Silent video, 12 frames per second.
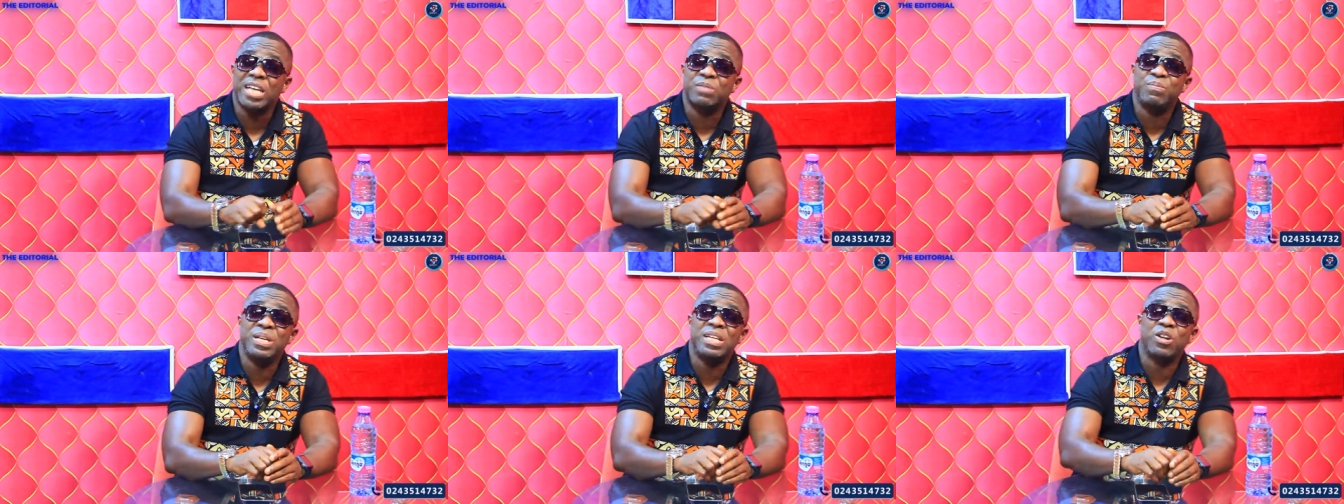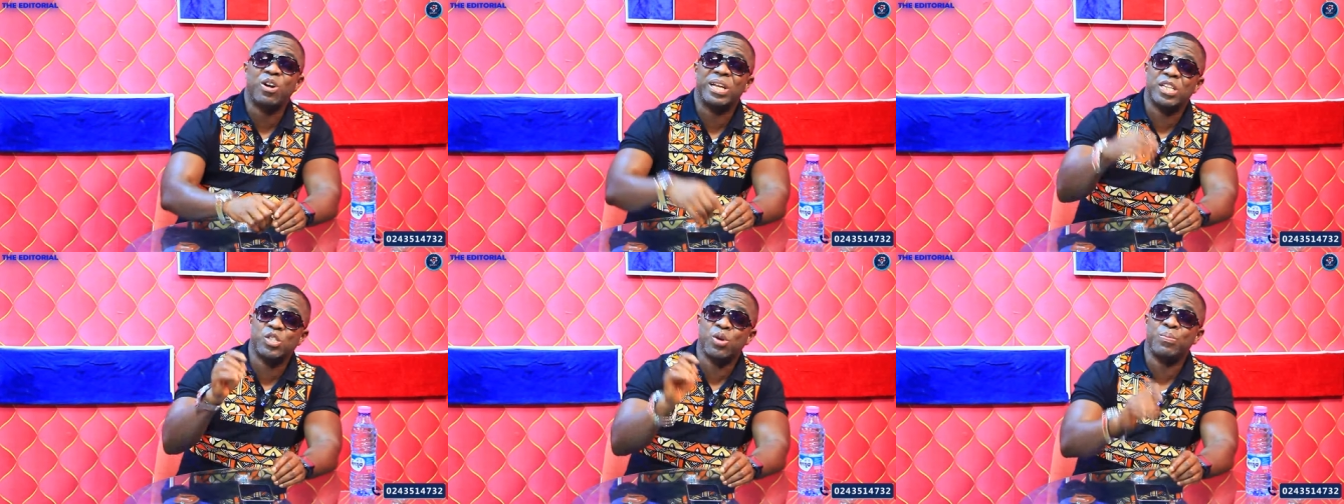has been on
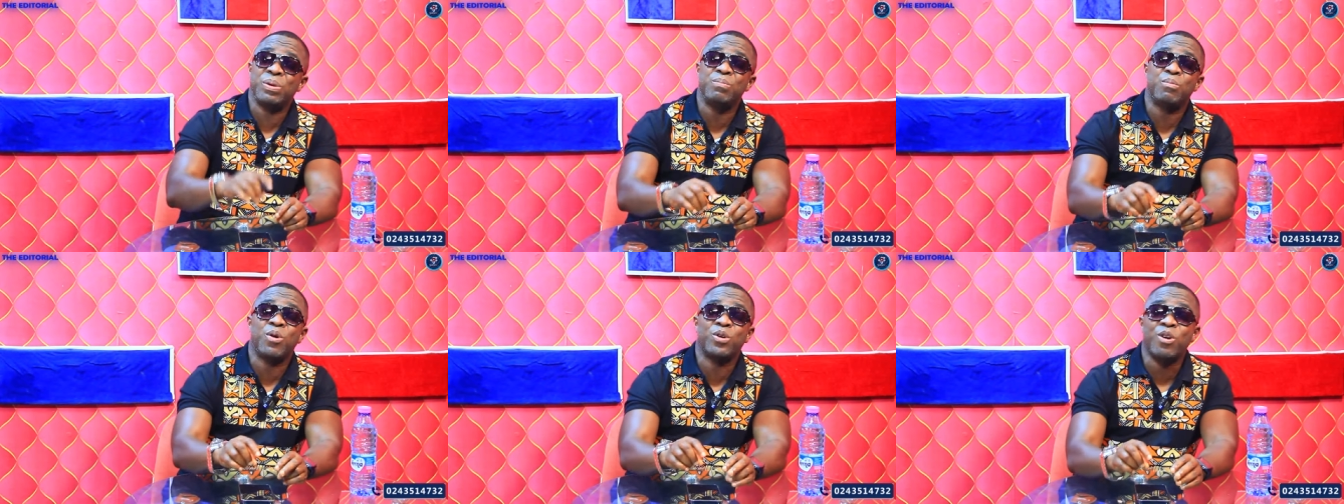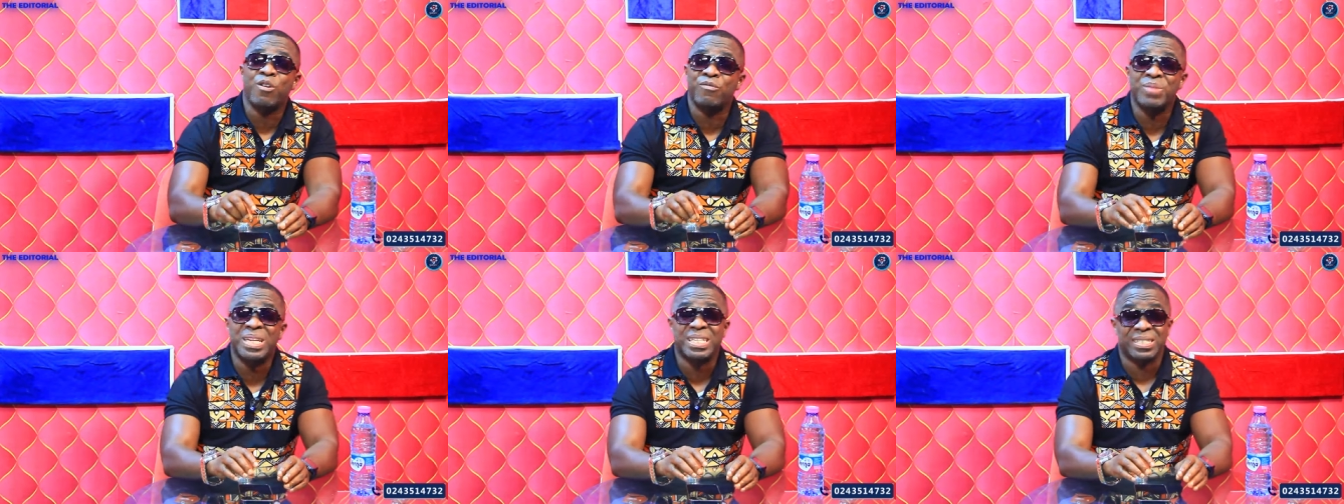the chopping board of
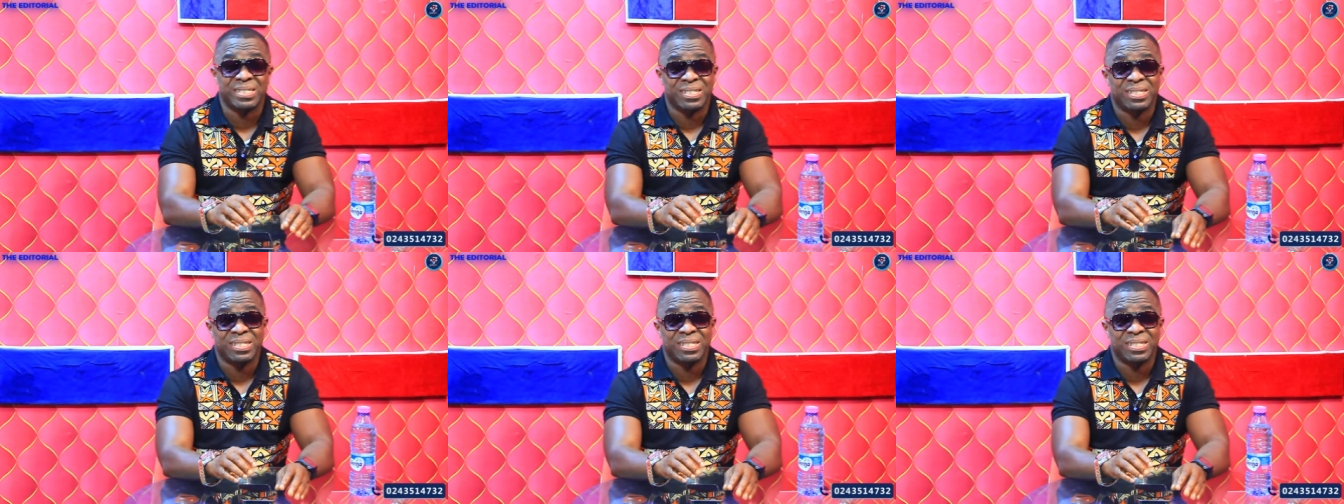many.